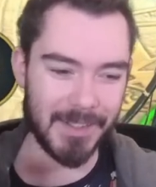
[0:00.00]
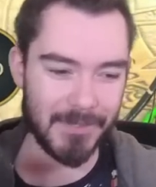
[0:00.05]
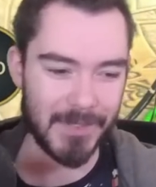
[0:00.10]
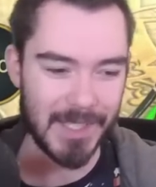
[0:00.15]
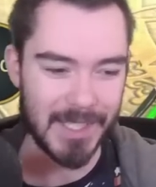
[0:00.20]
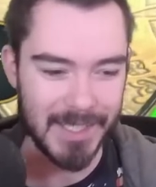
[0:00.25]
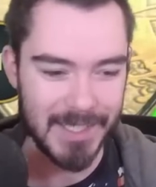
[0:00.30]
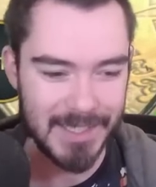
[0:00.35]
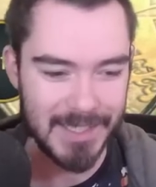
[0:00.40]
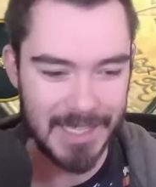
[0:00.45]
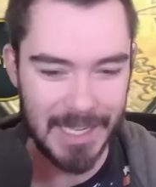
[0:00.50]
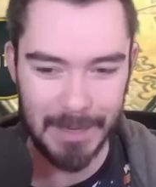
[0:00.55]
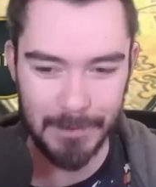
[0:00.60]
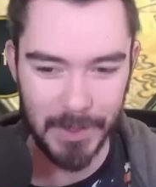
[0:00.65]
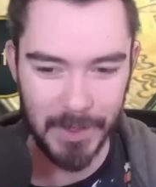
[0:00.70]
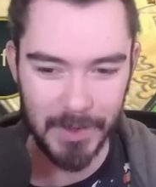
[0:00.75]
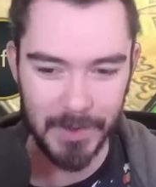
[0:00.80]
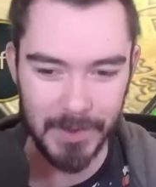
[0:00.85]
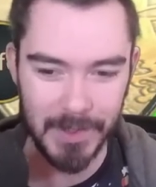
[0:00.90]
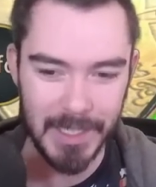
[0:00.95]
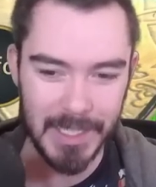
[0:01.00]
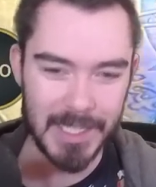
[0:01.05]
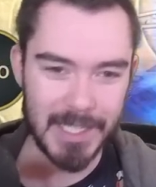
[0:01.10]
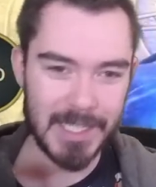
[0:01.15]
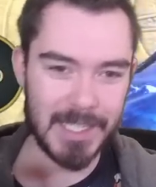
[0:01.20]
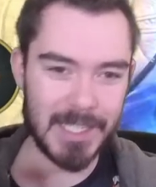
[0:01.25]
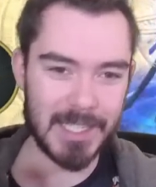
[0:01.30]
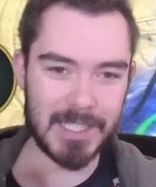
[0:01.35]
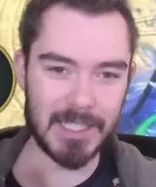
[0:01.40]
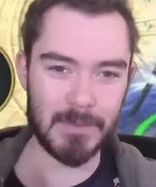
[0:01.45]
because Genbo,
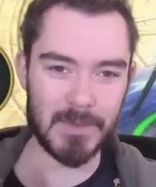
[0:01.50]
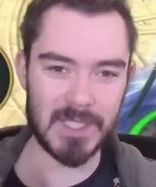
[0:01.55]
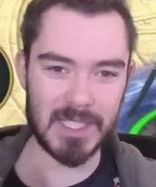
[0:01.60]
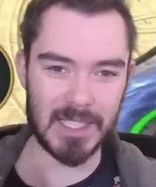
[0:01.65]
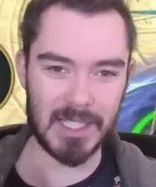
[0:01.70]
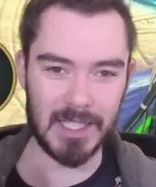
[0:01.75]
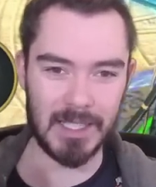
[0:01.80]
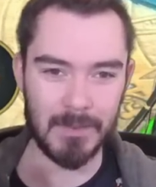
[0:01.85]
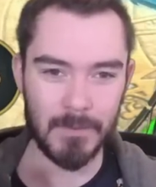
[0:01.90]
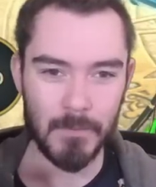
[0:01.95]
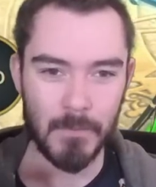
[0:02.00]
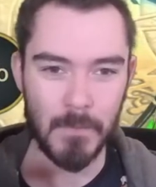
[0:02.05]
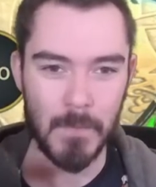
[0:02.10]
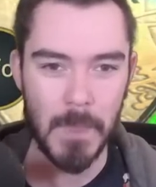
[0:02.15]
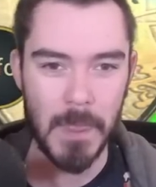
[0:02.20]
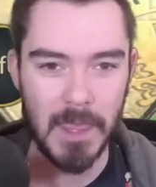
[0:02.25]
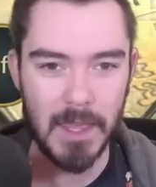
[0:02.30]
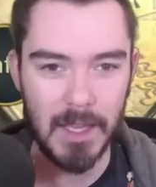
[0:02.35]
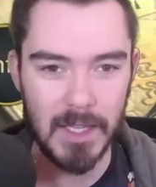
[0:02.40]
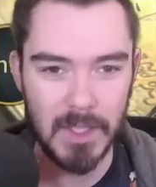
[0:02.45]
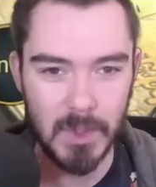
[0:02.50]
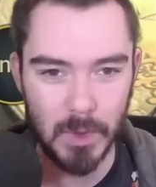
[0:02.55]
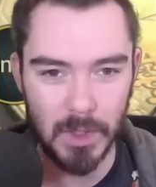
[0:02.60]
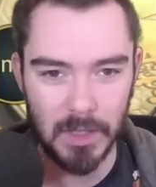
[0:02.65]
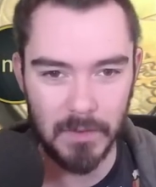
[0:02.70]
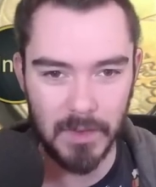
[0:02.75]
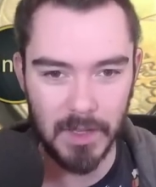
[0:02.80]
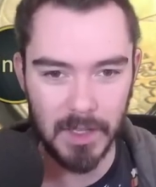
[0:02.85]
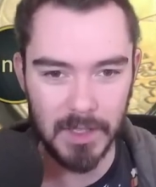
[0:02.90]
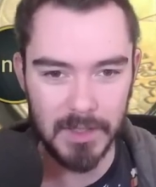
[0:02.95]
he comes in. Guess what? They've got